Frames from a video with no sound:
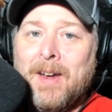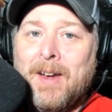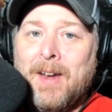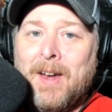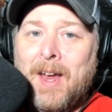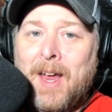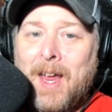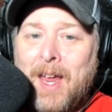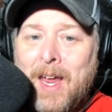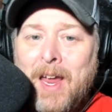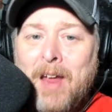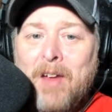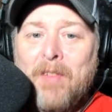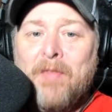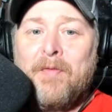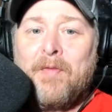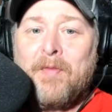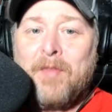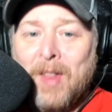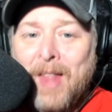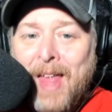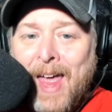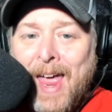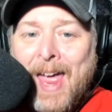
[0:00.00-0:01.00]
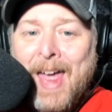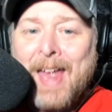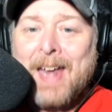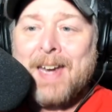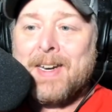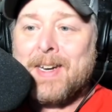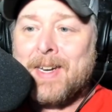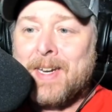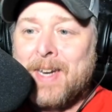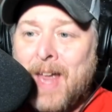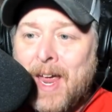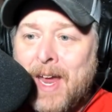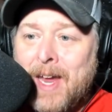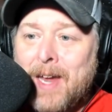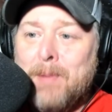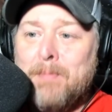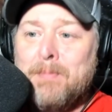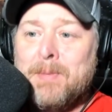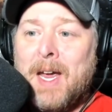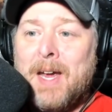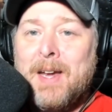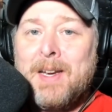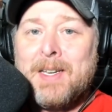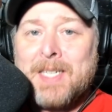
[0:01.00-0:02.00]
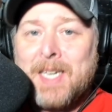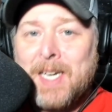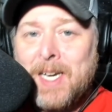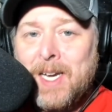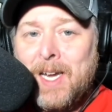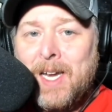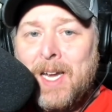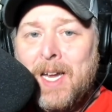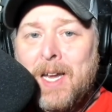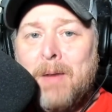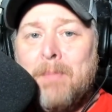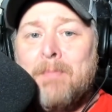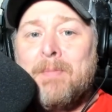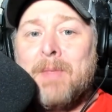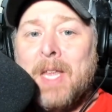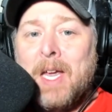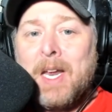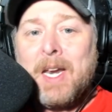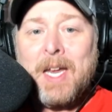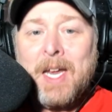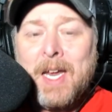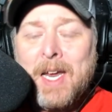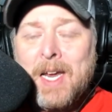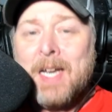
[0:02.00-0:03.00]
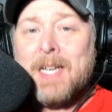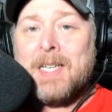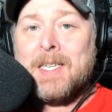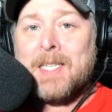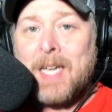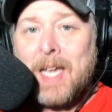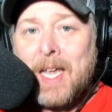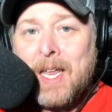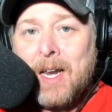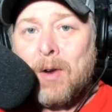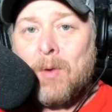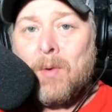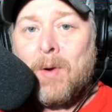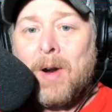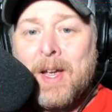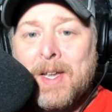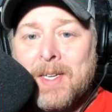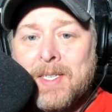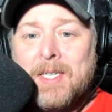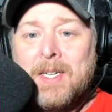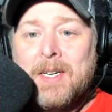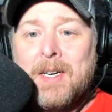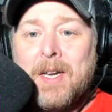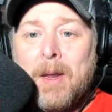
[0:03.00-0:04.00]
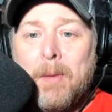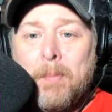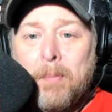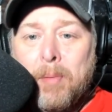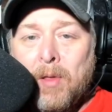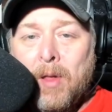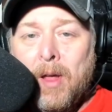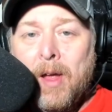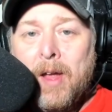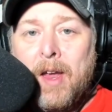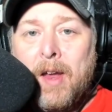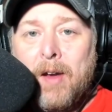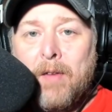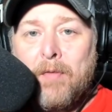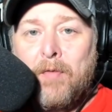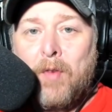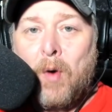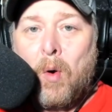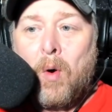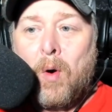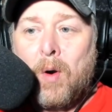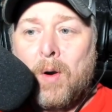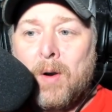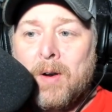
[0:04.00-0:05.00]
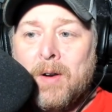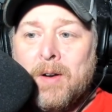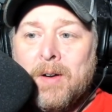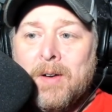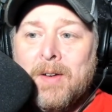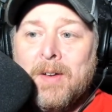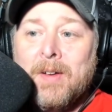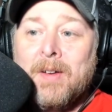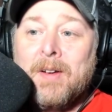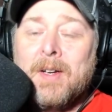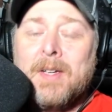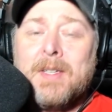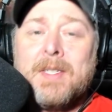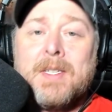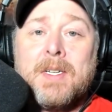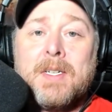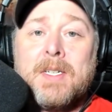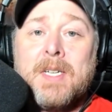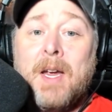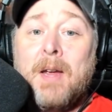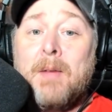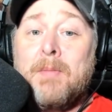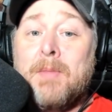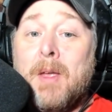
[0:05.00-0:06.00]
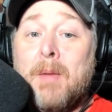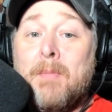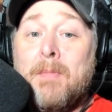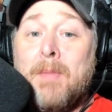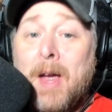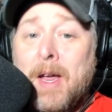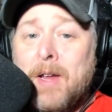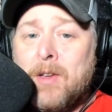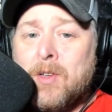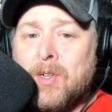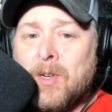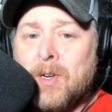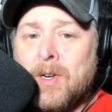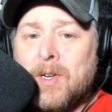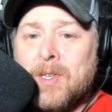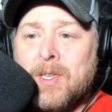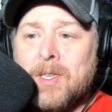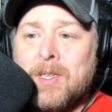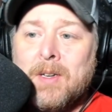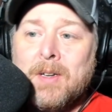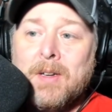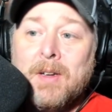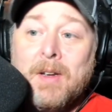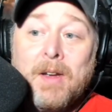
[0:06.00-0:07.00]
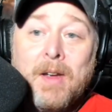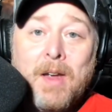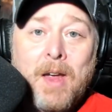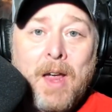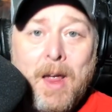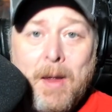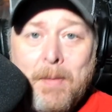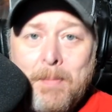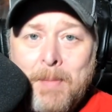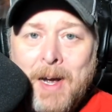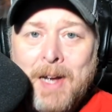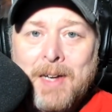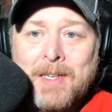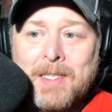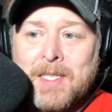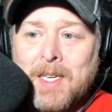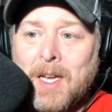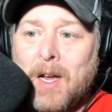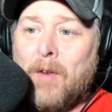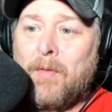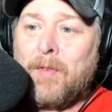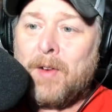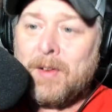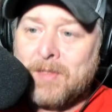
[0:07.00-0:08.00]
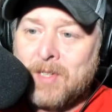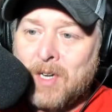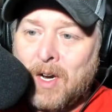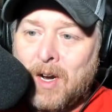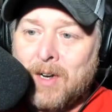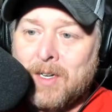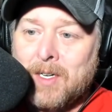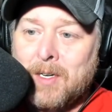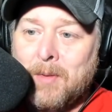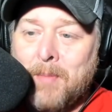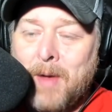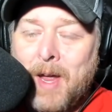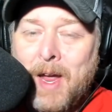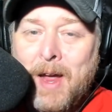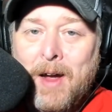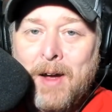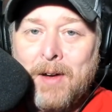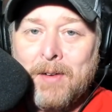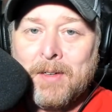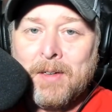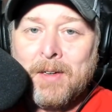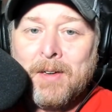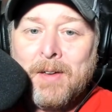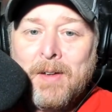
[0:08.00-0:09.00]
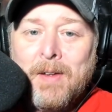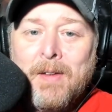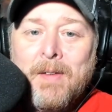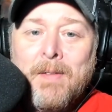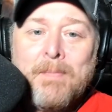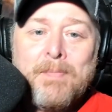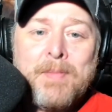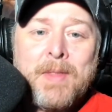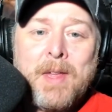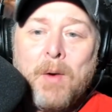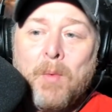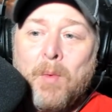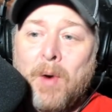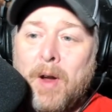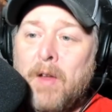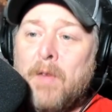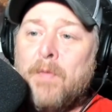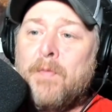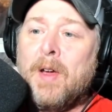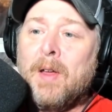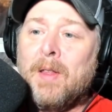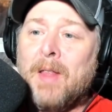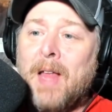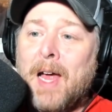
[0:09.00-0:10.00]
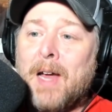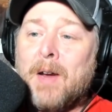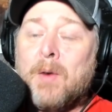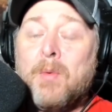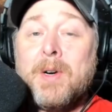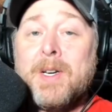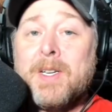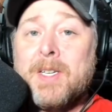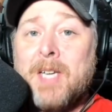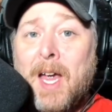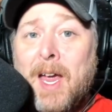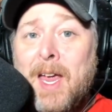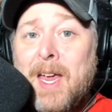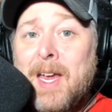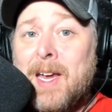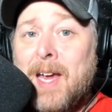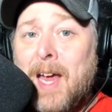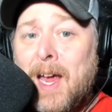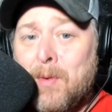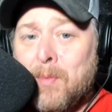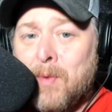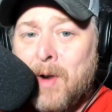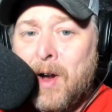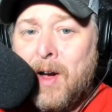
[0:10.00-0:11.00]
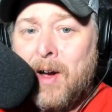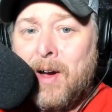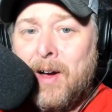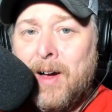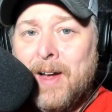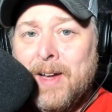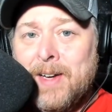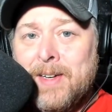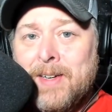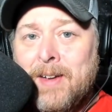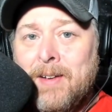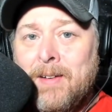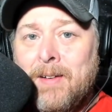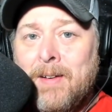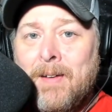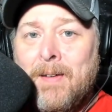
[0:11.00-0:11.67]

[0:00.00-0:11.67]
he flat named a team that he is interested in playing for. It's a team that Matrix and myself have talked about that we feel like would take a run